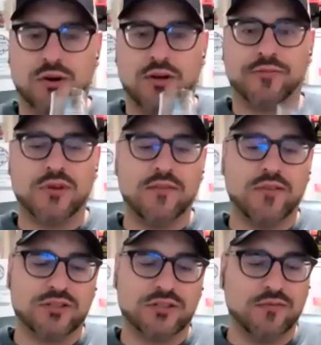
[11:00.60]
all three of
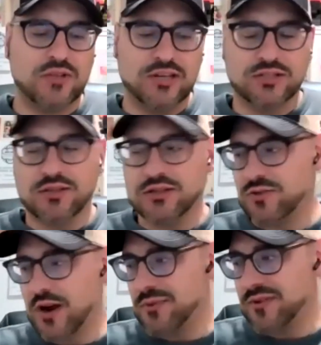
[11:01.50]
us have tasted this
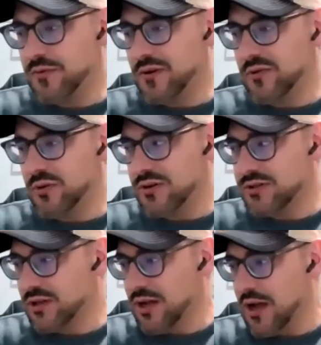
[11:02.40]
dram before, of course.